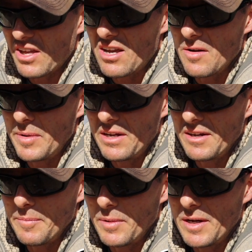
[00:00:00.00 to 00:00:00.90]
they come in
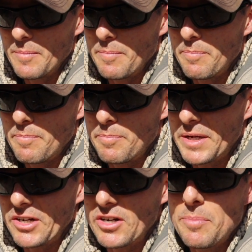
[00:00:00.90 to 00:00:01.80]
a
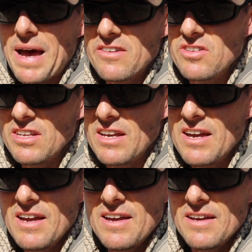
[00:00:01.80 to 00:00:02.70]
bigger capacity.
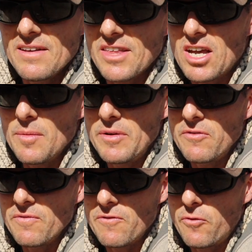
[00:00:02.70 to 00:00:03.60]
They come
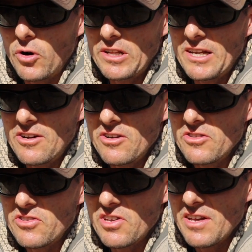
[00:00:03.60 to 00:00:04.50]
in 4
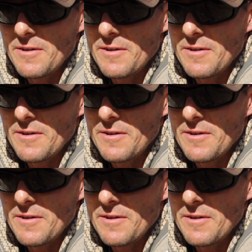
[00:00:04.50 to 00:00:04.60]
liters,